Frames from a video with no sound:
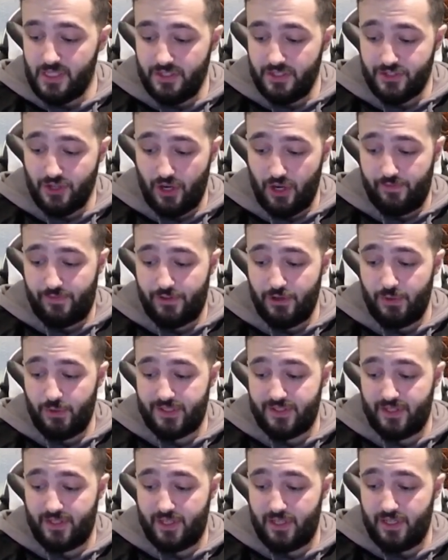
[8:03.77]
So if you were
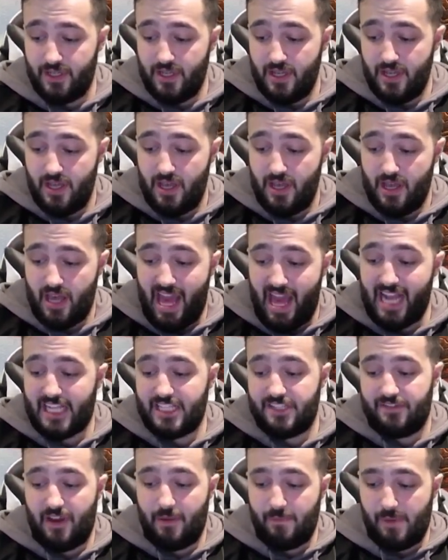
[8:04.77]
to
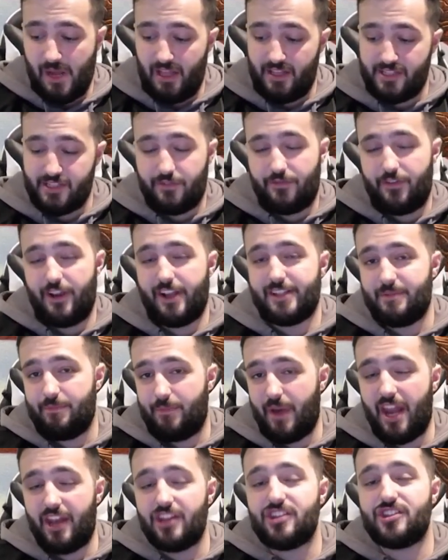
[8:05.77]
activate Butler's effect and
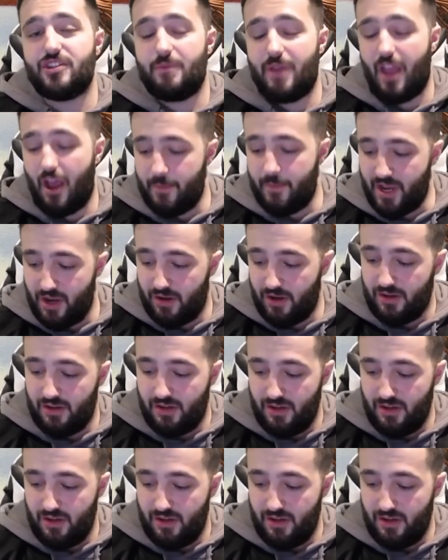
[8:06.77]
banish the Meow Meow,